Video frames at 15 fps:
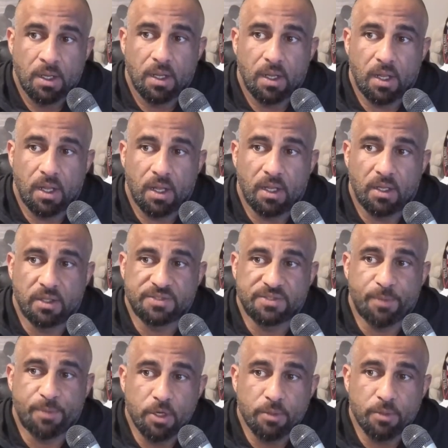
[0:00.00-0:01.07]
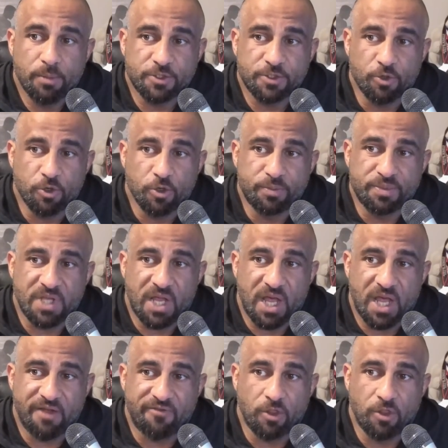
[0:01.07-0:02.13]
Smaller muscle groups,
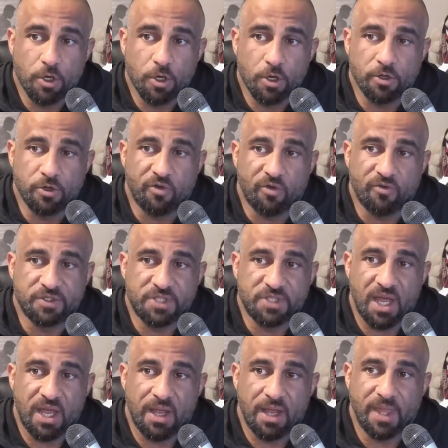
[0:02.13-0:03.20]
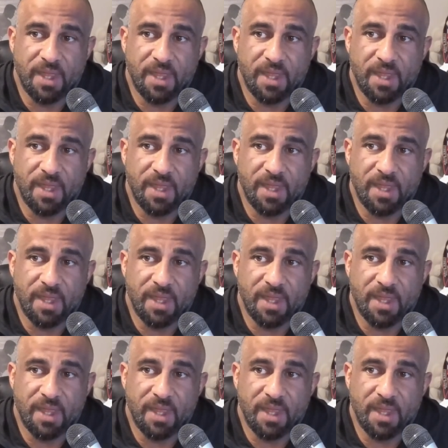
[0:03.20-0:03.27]
I have learned over time,